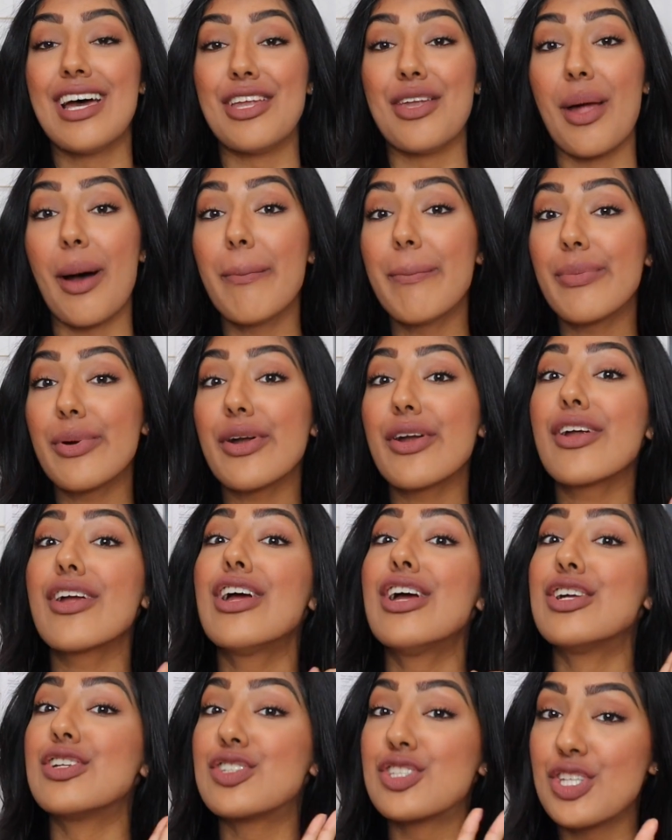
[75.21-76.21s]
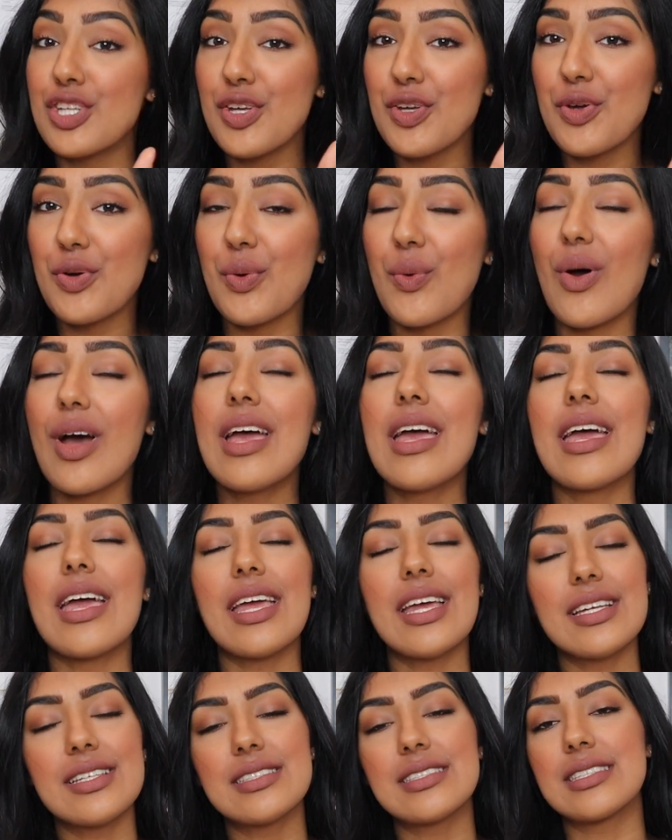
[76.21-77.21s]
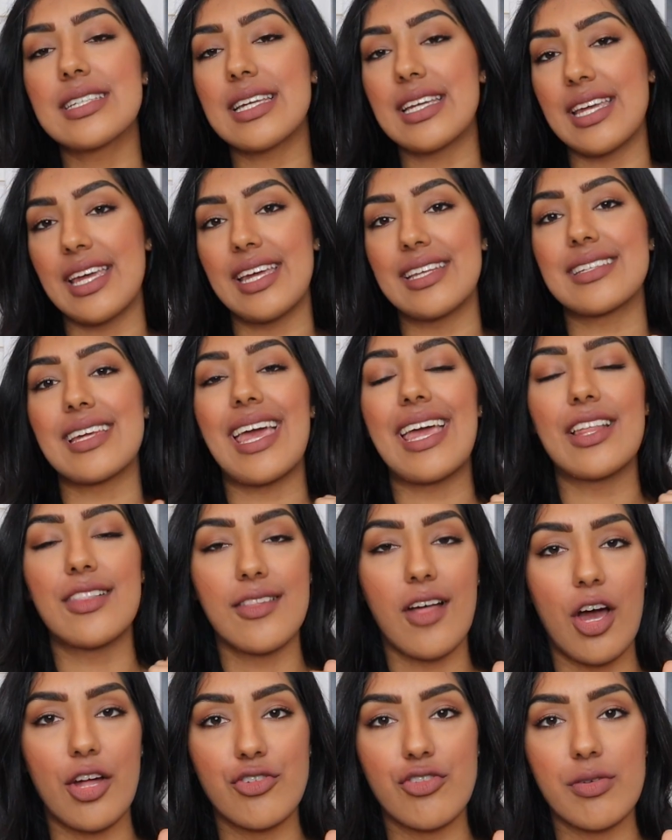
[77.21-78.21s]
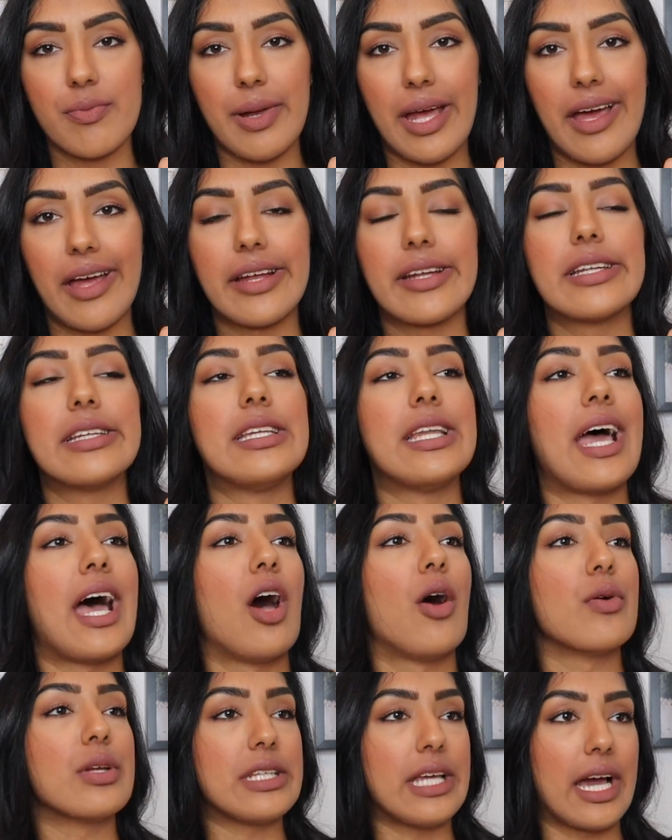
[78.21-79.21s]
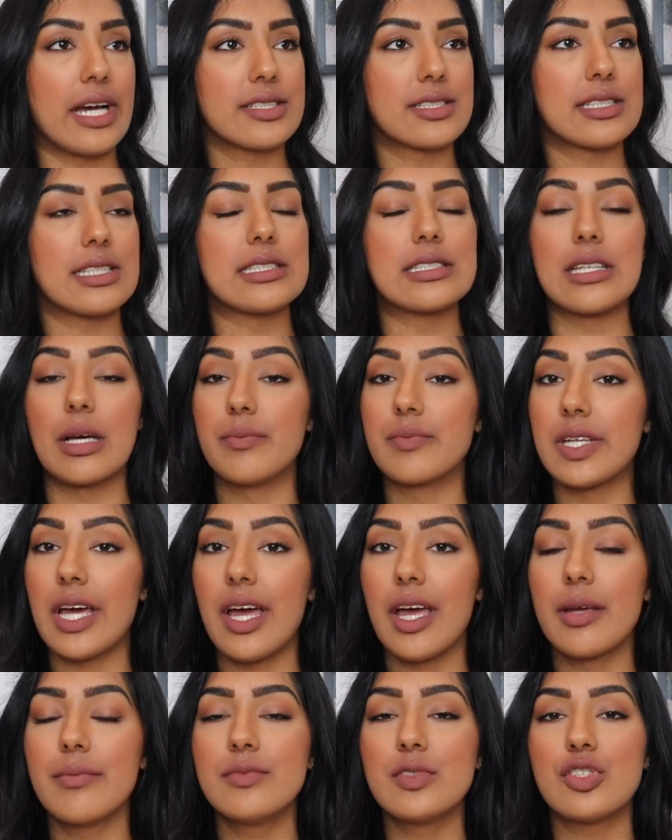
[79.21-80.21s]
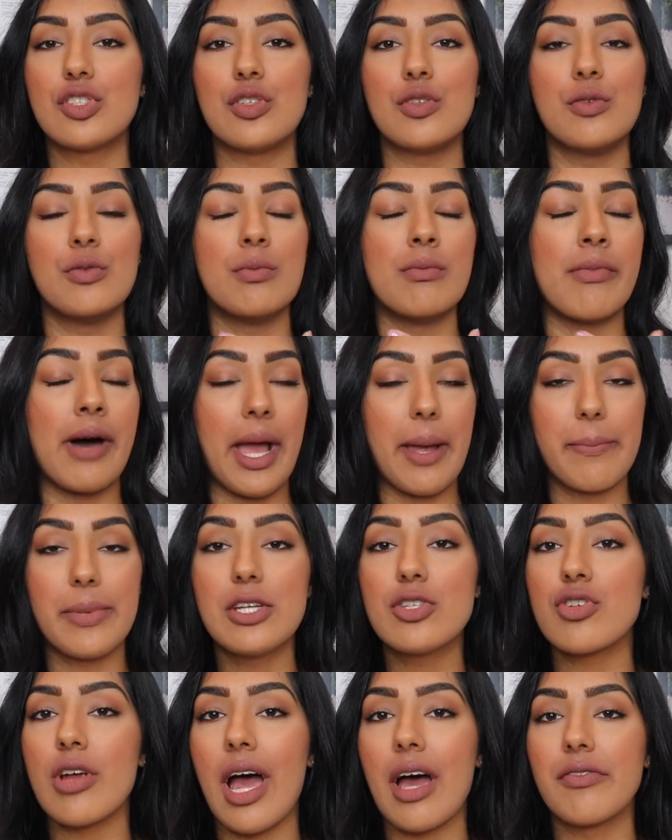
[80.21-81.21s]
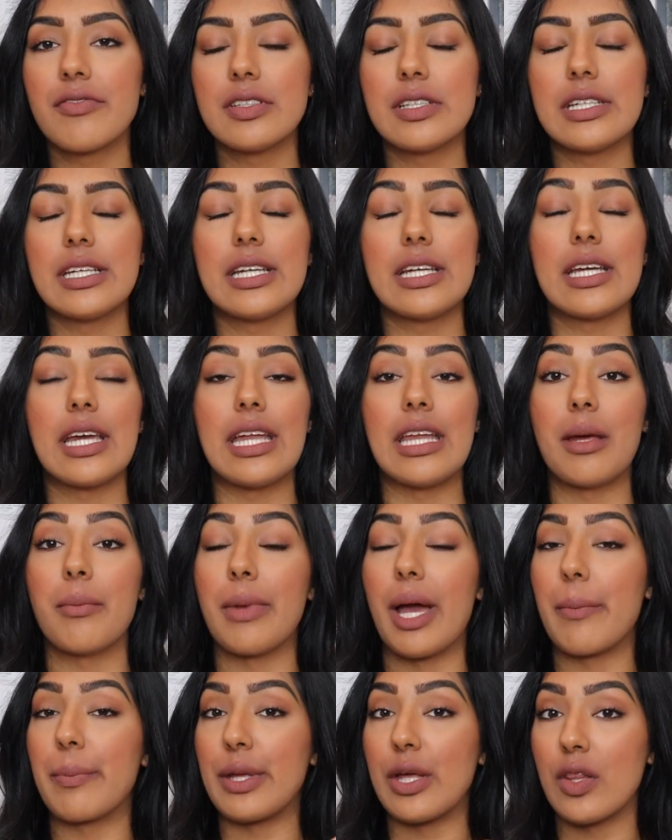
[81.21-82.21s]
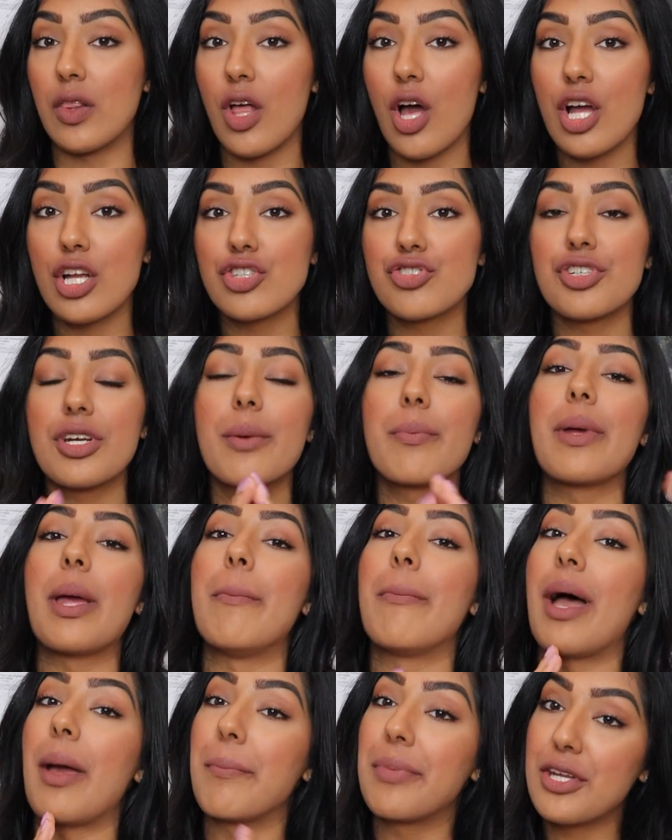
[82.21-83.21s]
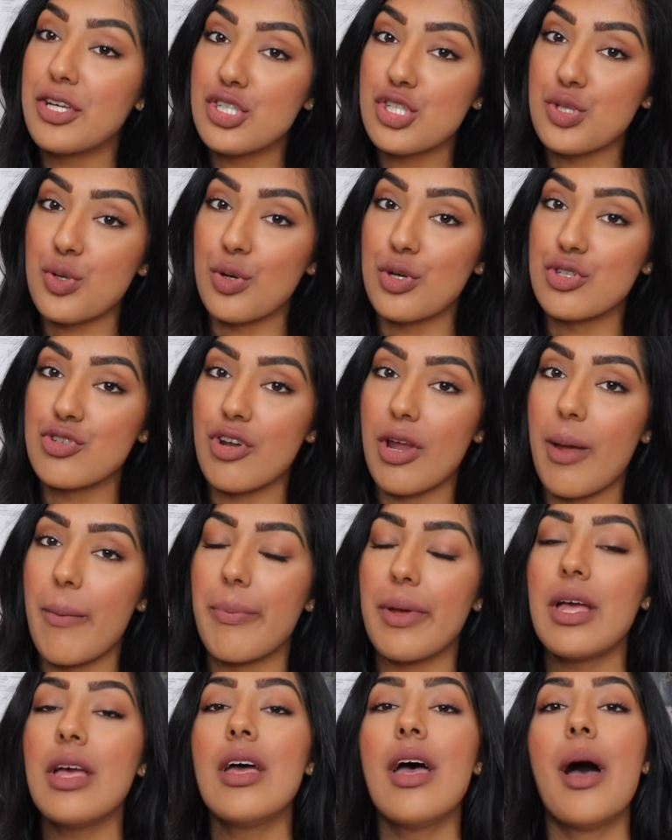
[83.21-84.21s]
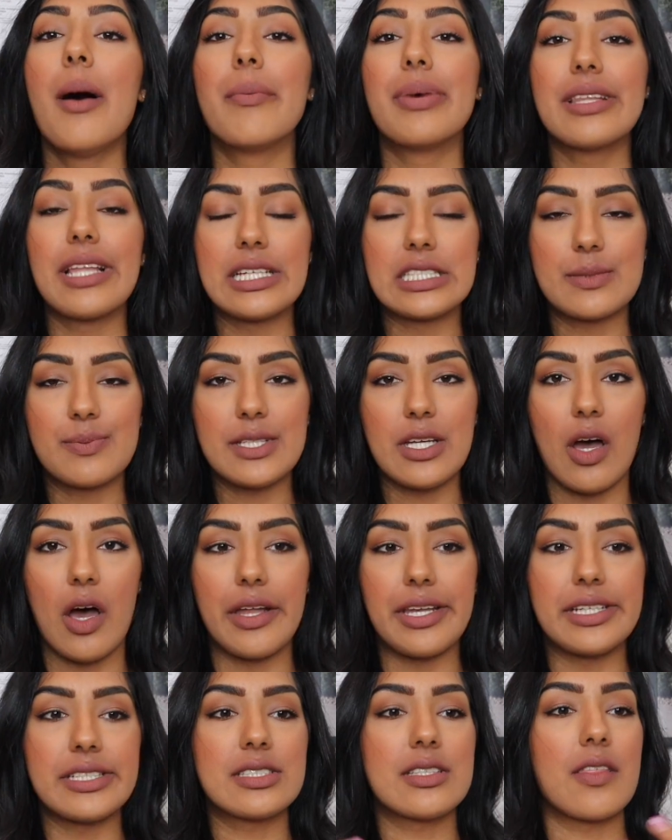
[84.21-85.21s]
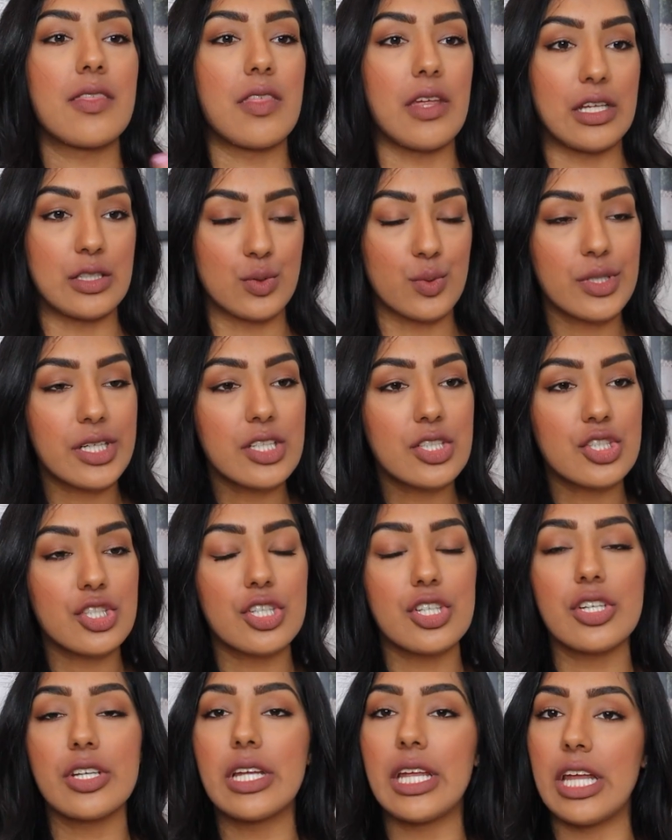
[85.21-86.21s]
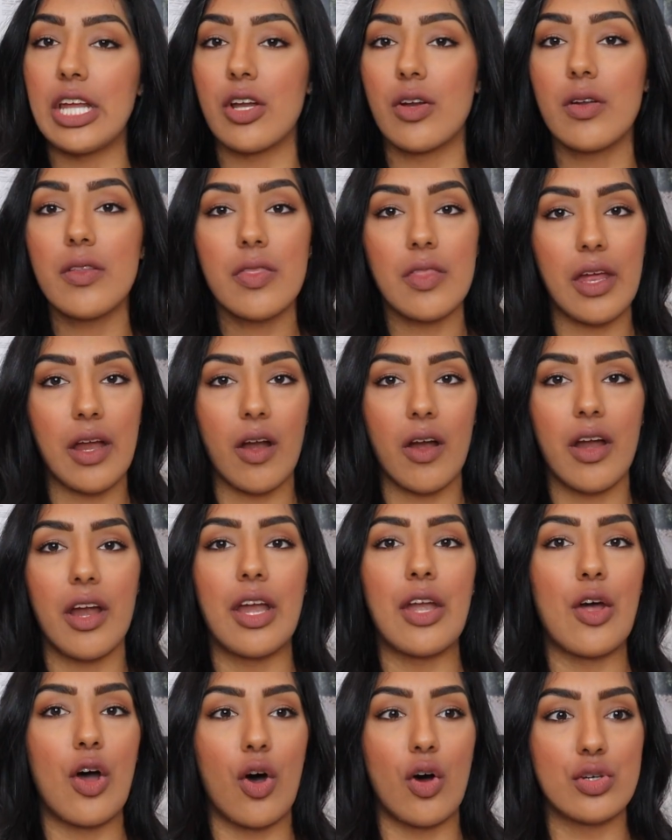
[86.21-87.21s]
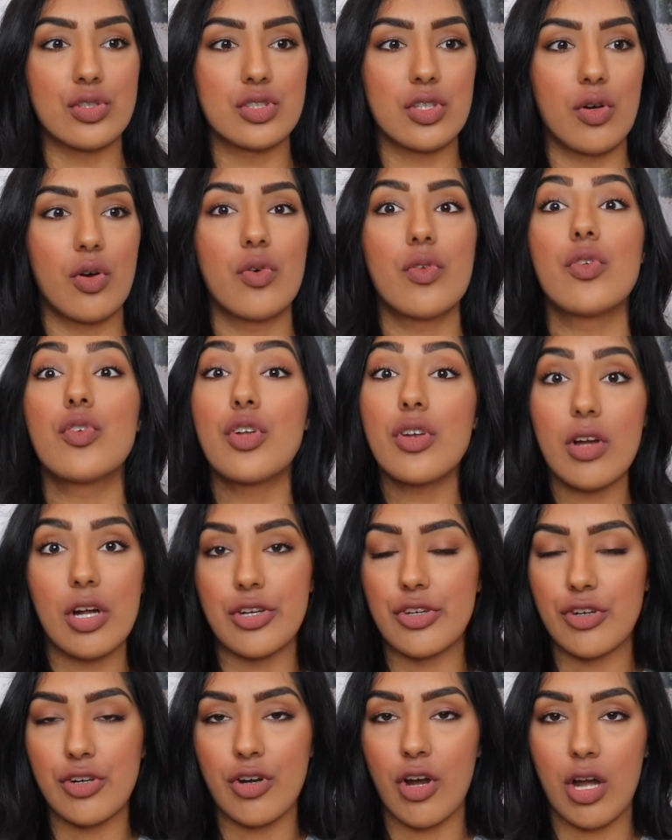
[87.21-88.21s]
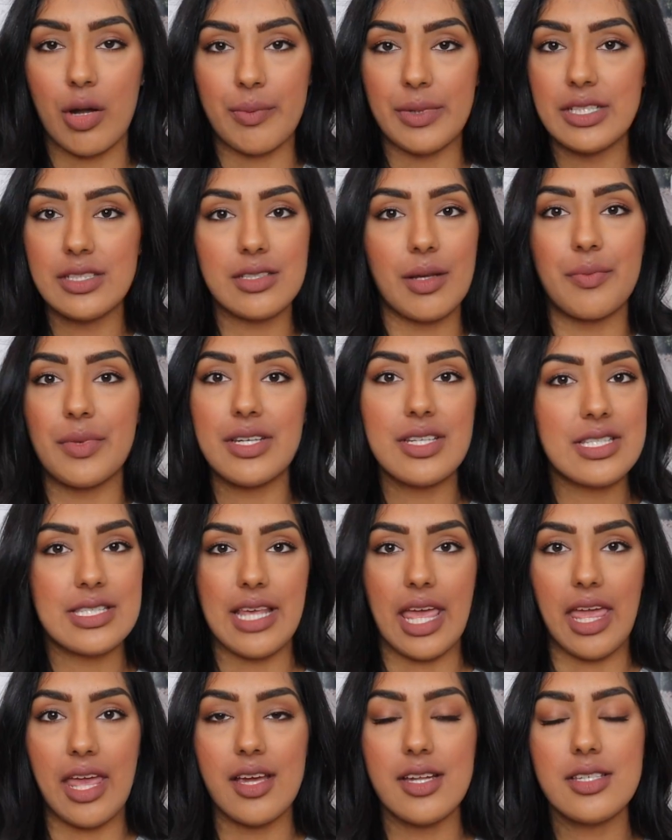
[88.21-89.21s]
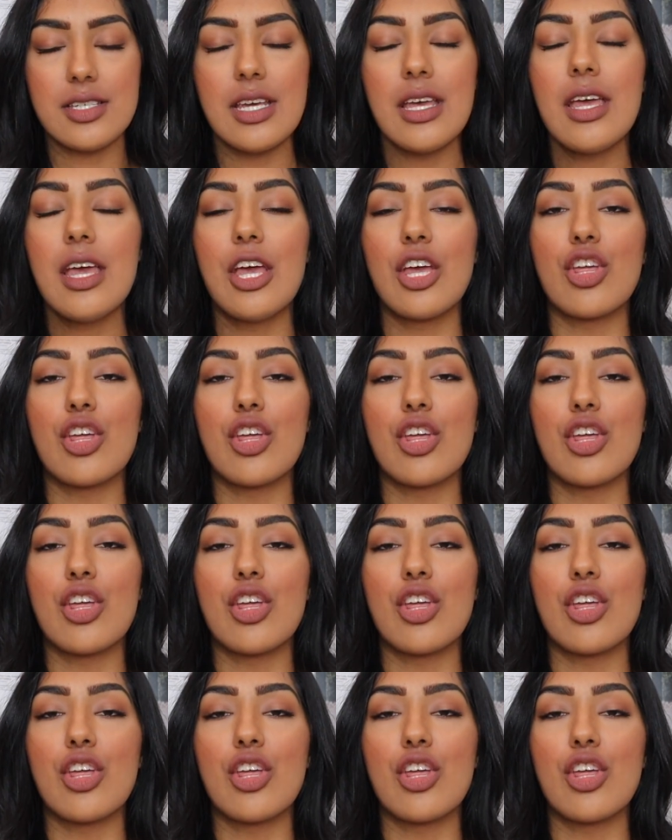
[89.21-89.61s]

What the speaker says: Number 2 is to get a laundry bag. Now, yes, sometimes you might be traveling and it might be a long trip, it might be a short trip, but let's be honest, things will get dirty here and there, and also your undergarments, I'm gonna say it.